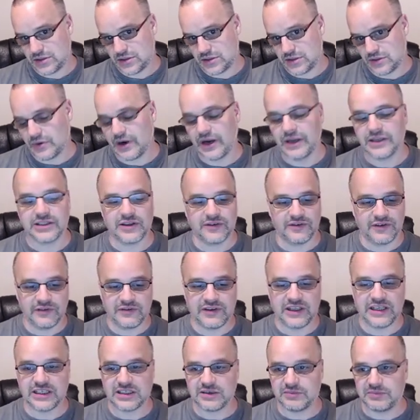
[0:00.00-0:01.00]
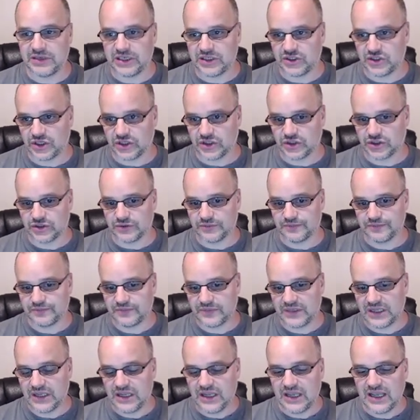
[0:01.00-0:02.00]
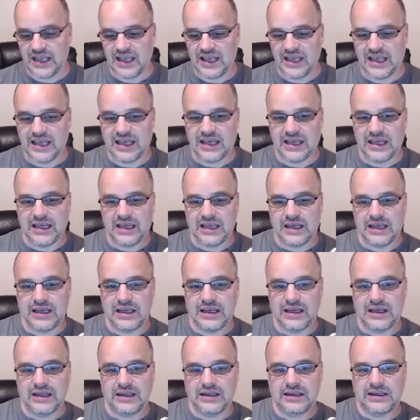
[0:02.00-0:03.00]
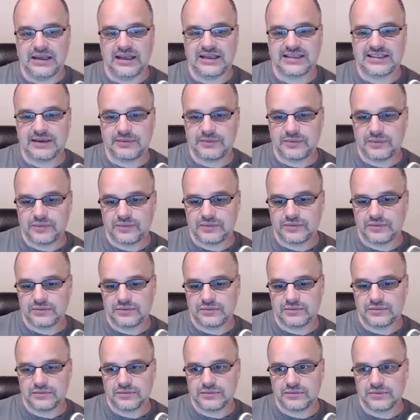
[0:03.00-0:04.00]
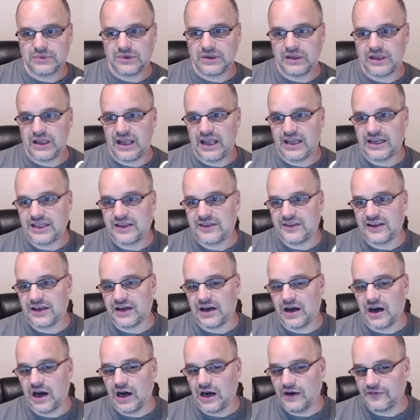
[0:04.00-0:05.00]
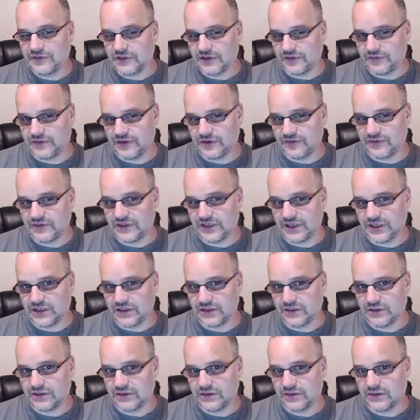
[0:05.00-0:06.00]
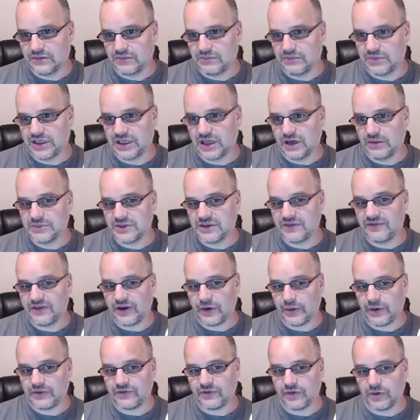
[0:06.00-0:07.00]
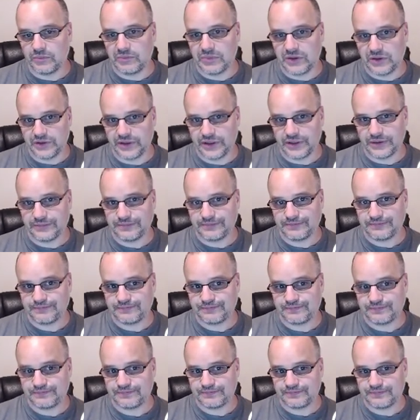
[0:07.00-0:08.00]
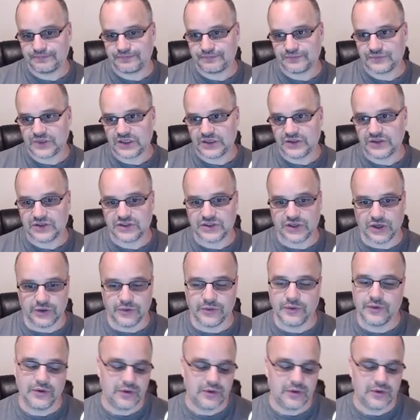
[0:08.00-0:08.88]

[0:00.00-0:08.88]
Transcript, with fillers: Right, so 15 is a big junction. Except anything after 15 becomes a variant for a building. So,